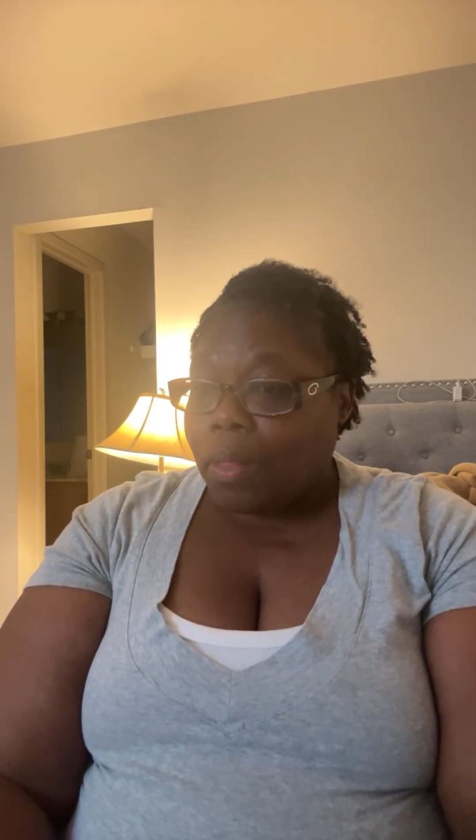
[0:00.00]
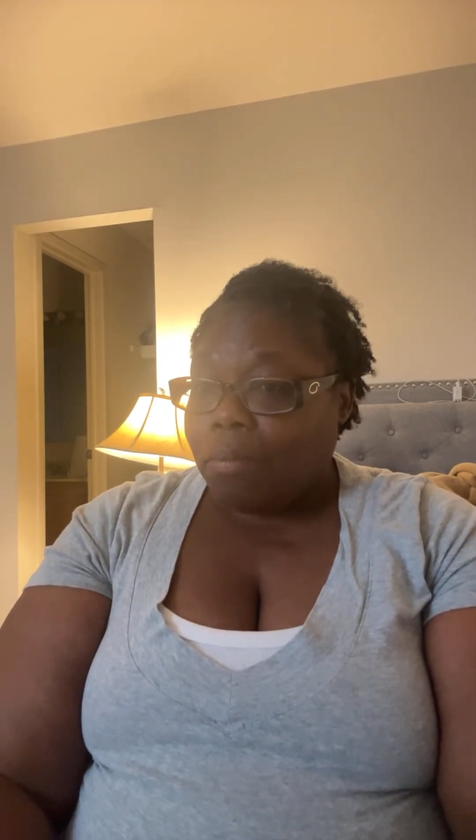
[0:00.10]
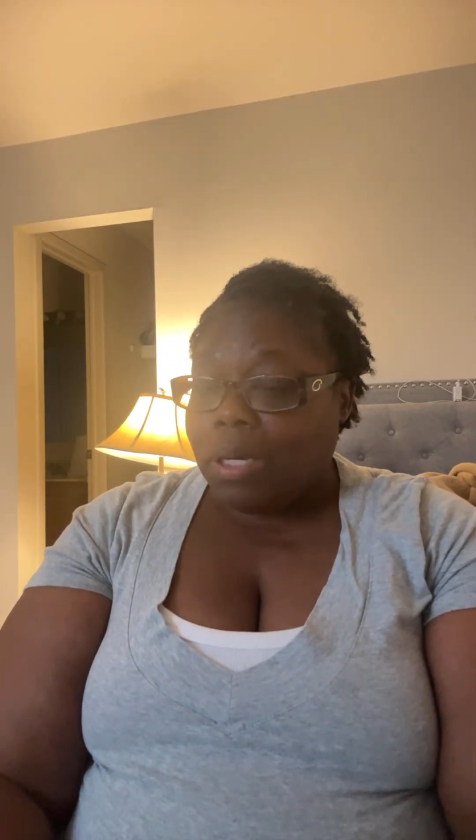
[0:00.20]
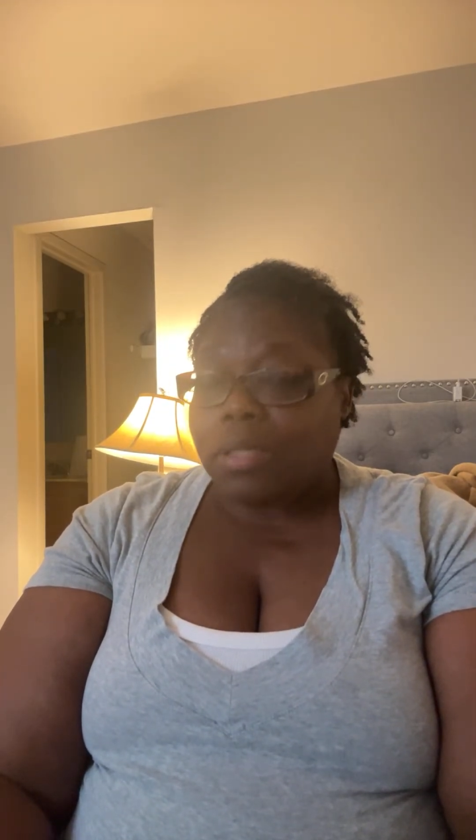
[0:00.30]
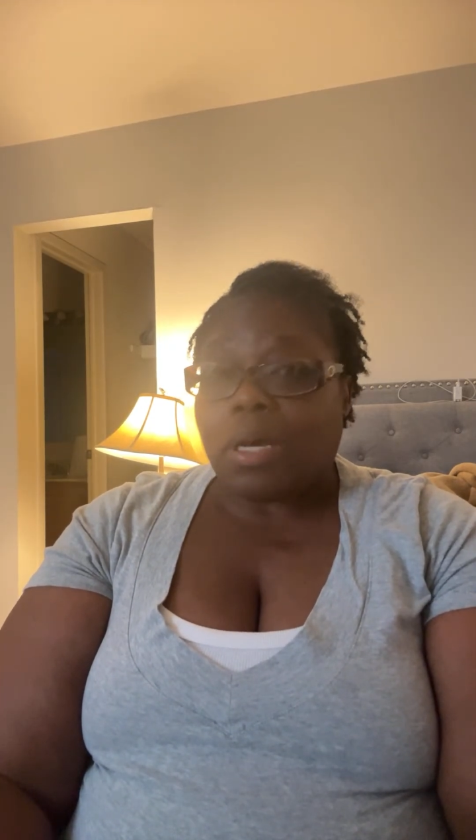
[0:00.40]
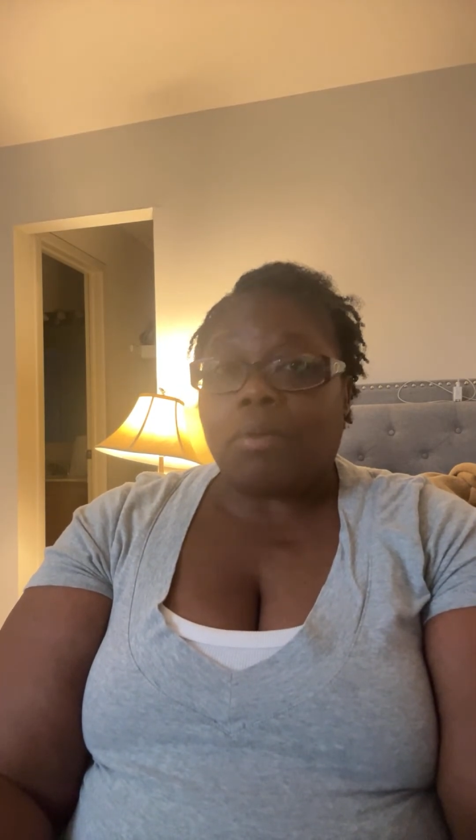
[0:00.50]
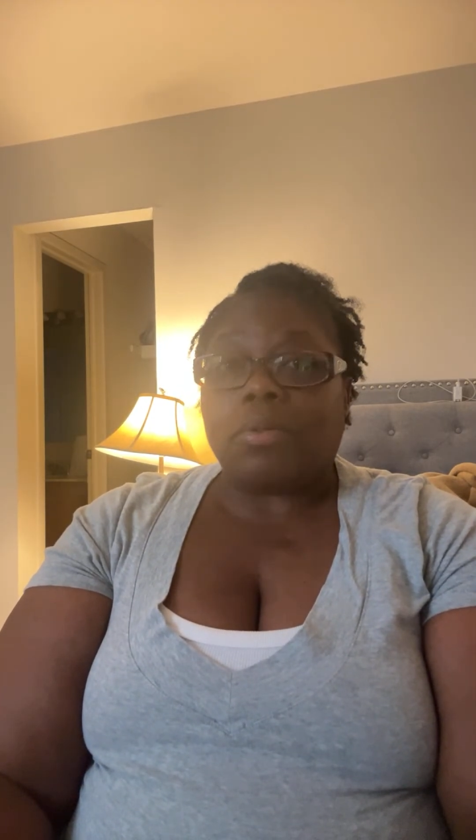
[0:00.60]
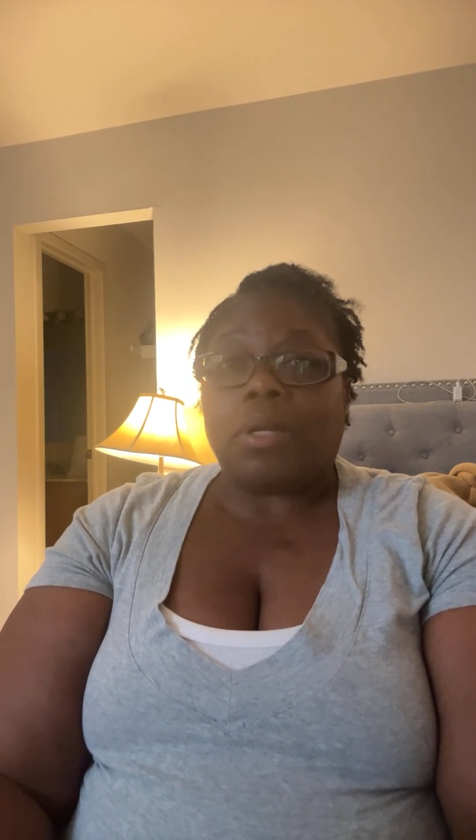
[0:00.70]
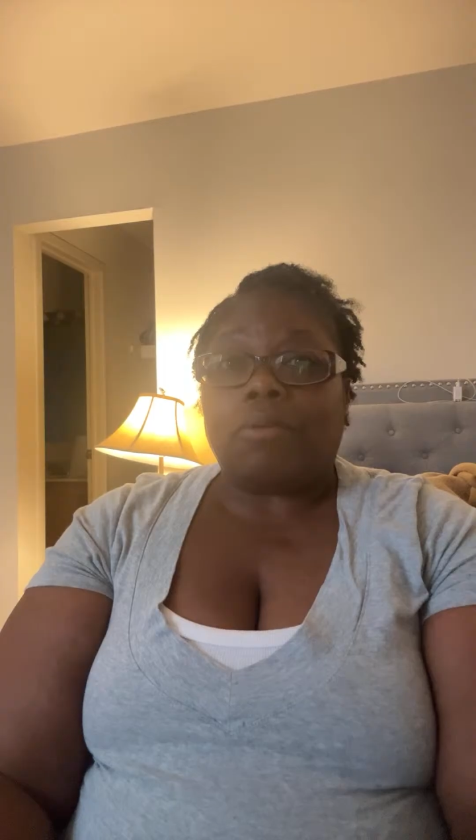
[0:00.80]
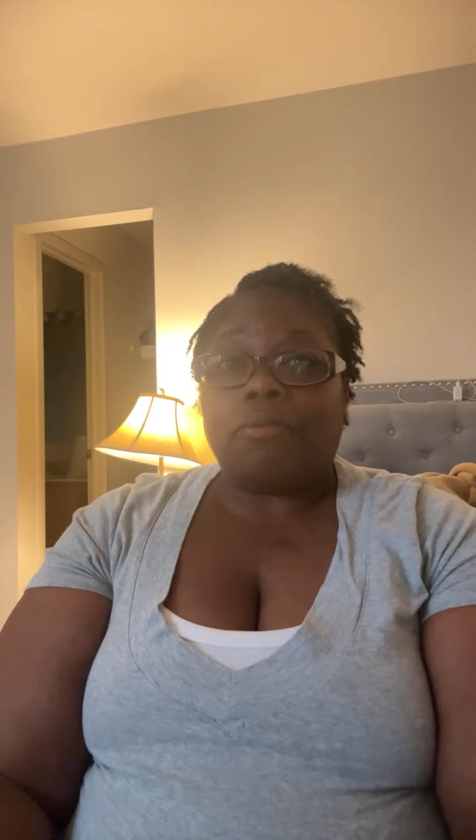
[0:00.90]
because I was
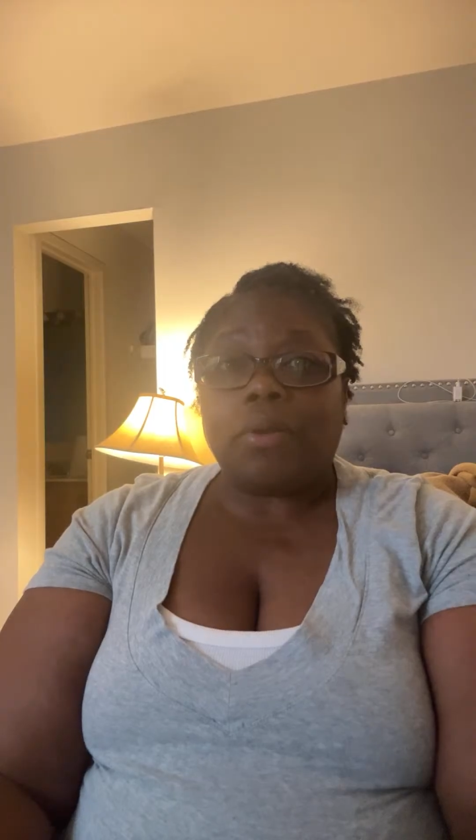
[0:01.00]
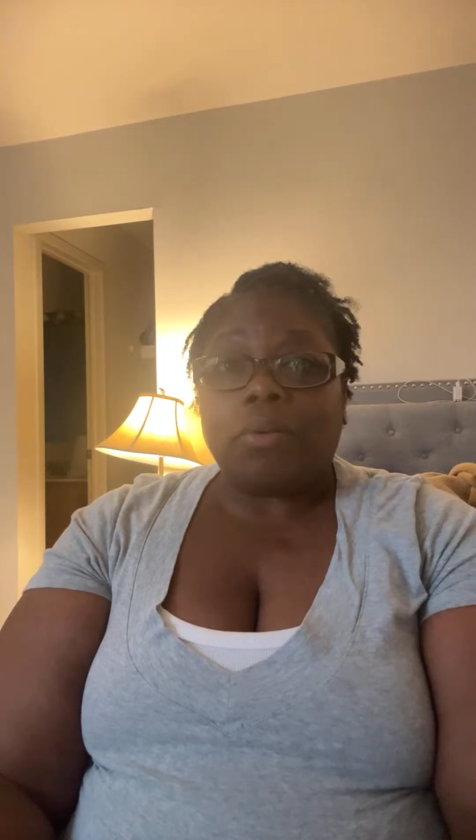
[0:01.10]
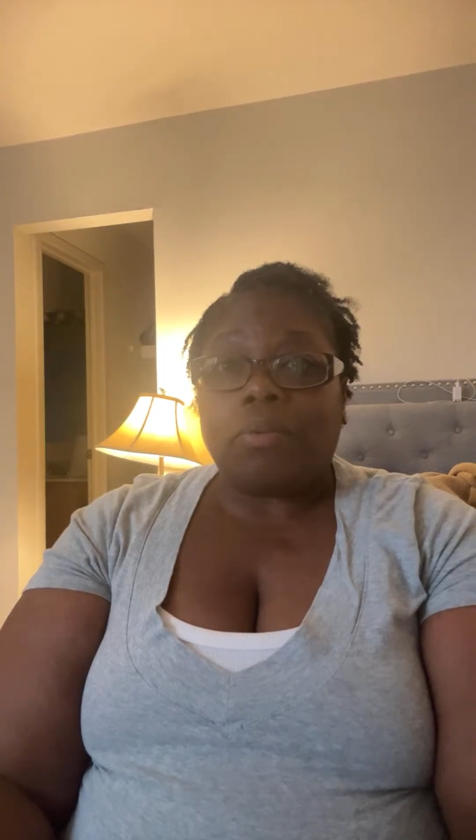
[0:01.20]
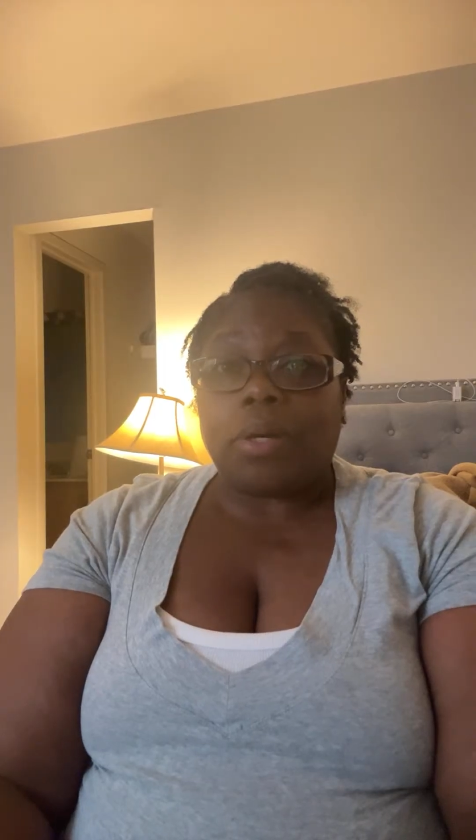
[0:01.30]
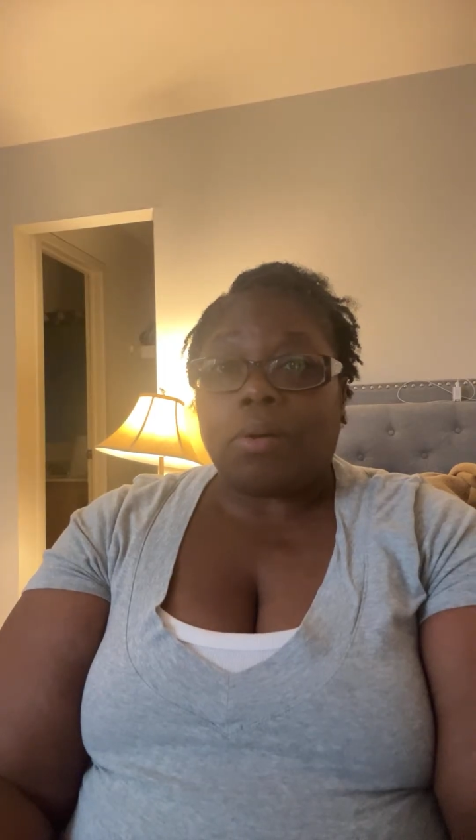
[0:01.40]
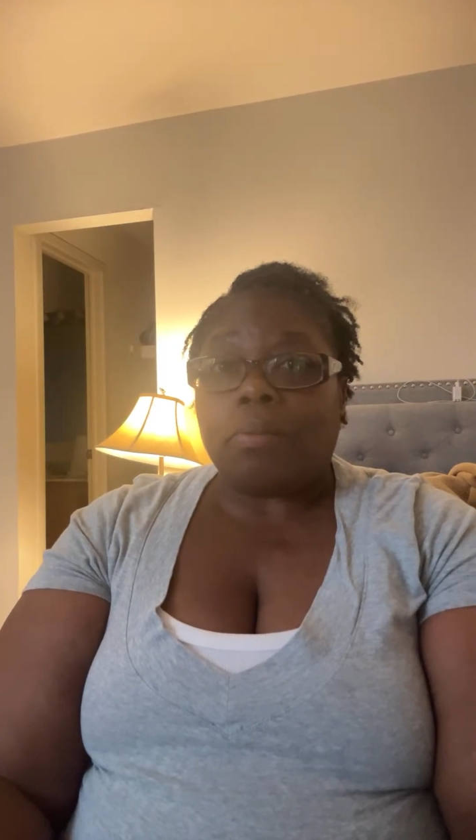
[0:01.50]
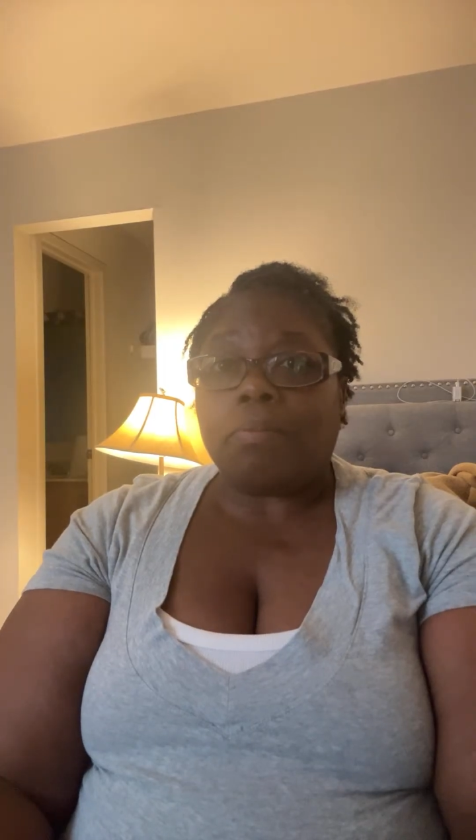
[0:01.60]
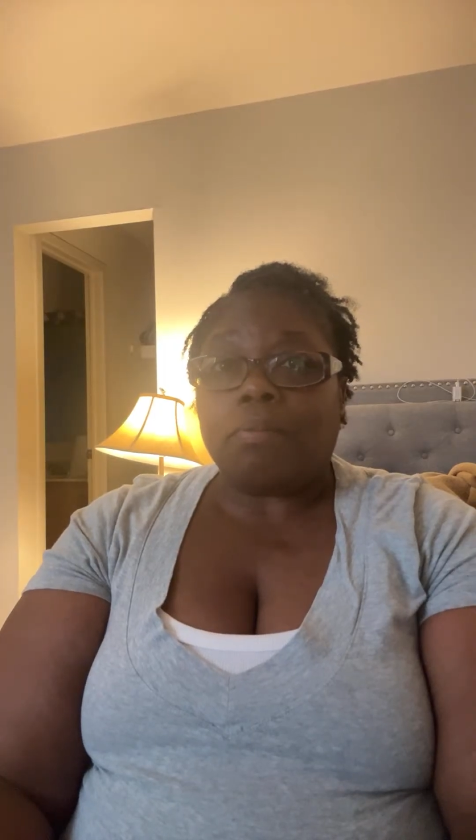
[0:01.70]
not feeling well.